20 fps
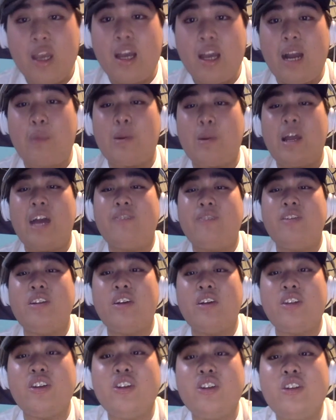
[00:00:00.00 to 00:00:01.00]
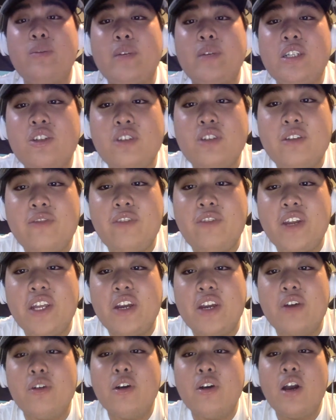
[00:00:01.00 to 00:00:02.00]
I'm going to have another YouTube exclusive
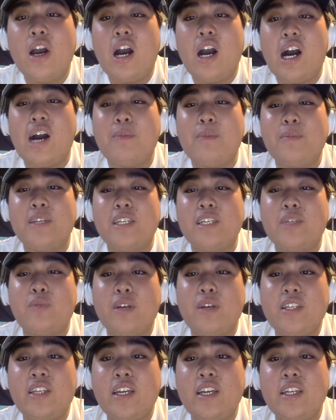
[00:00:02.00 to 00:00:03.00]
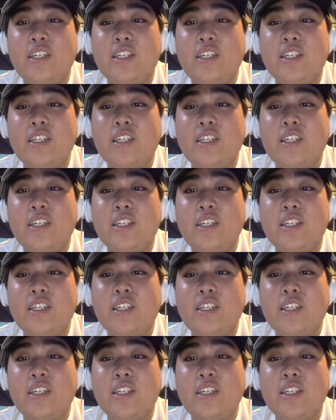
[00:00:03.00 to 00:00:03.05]
video up this Wednesday.